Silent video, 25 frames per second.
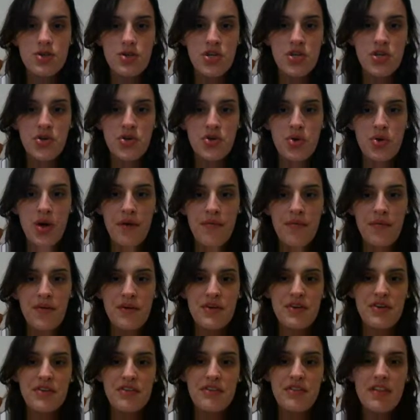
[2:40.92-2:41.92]
you how
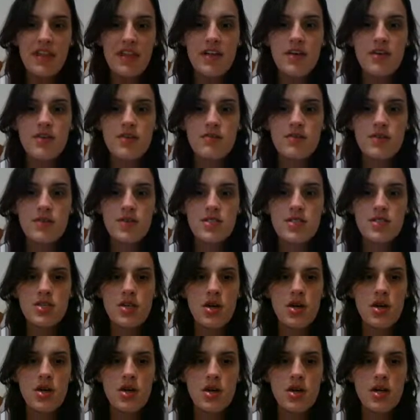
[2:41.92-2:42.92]
long your layovers
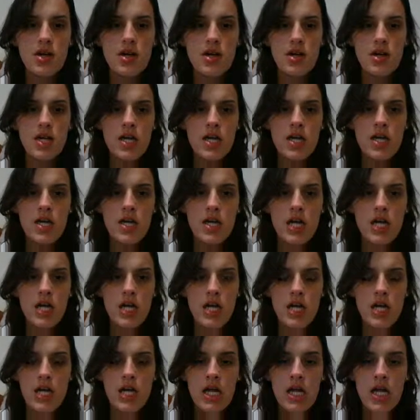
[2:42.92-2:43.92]
are
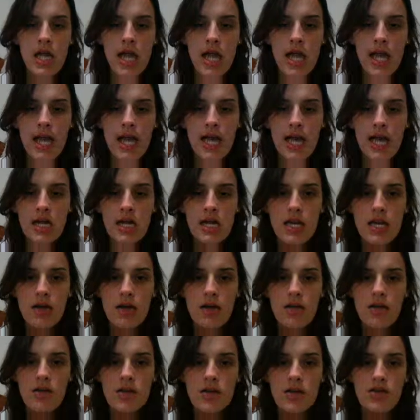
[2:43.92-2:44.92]
and
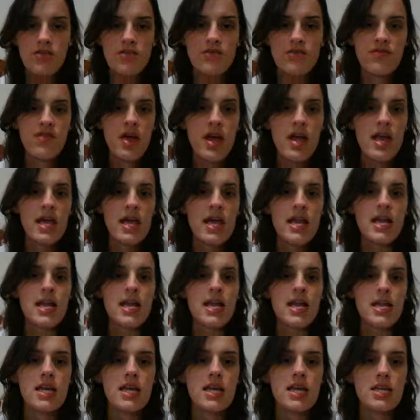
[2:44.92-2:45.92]
how long your flight
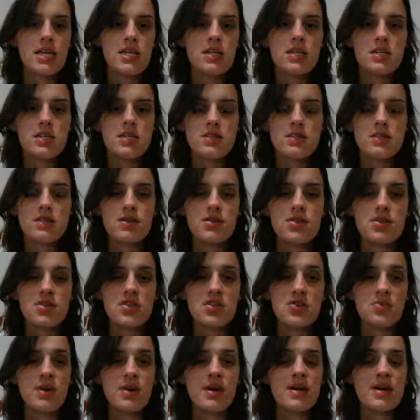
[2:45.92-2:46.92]
is.
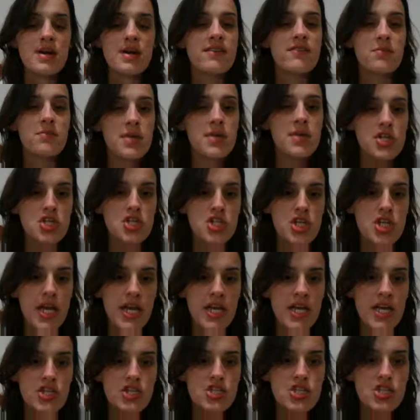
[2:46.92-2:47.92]
You might even be
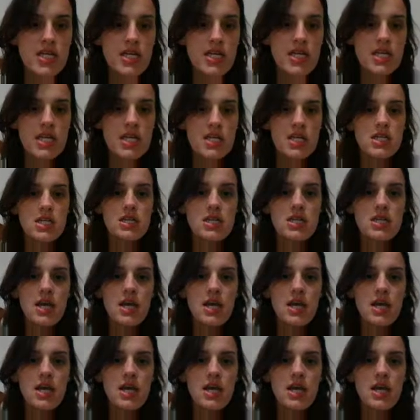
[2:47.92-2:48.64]
changing